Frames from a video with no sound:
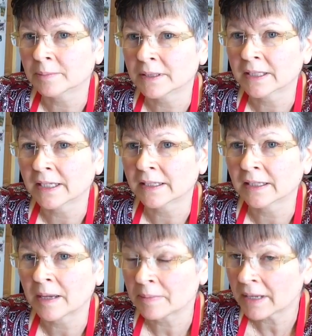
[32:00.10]
taking.
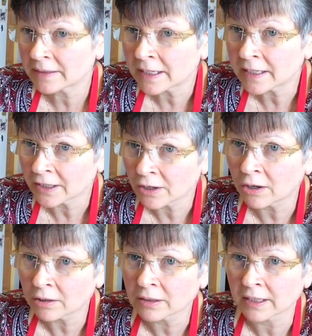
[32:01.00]
I'm not taking
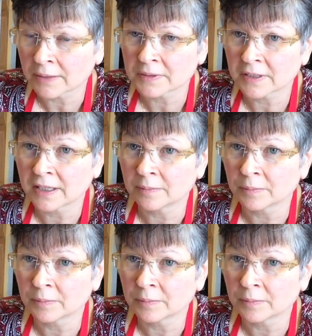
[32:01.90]
all that I was taking